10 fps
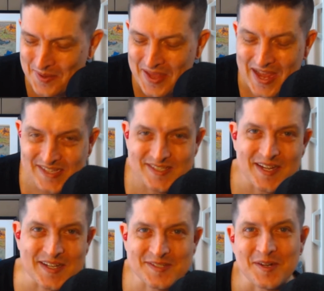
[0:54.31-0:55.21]

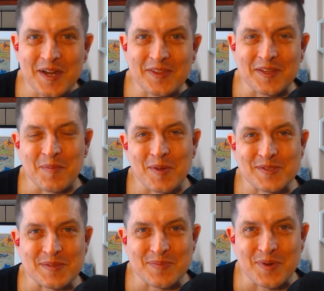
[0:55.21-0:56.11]
aesthetics are not the most
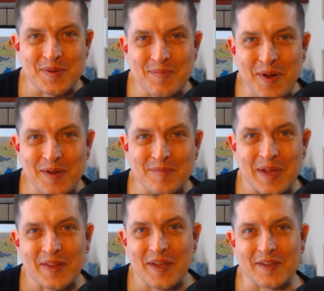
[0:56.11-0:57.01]
important part of my
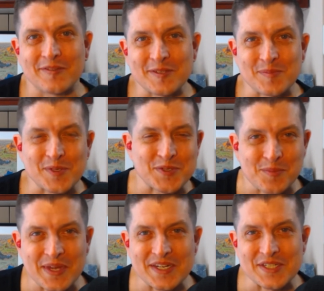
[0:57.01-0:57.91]
life. It's more so
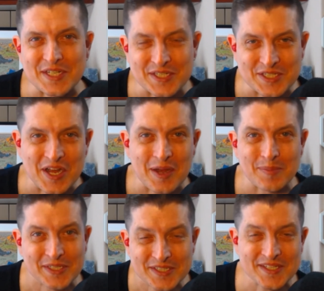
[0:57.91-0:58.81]
managing a job
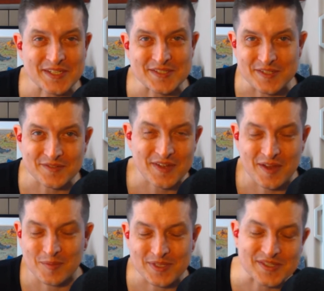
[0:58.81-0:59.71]
and kids and a
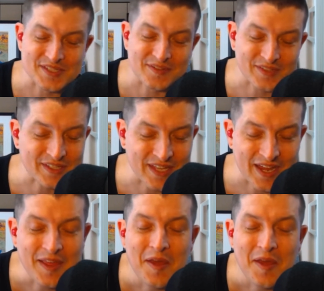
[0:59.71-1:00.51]
family and stuff like that.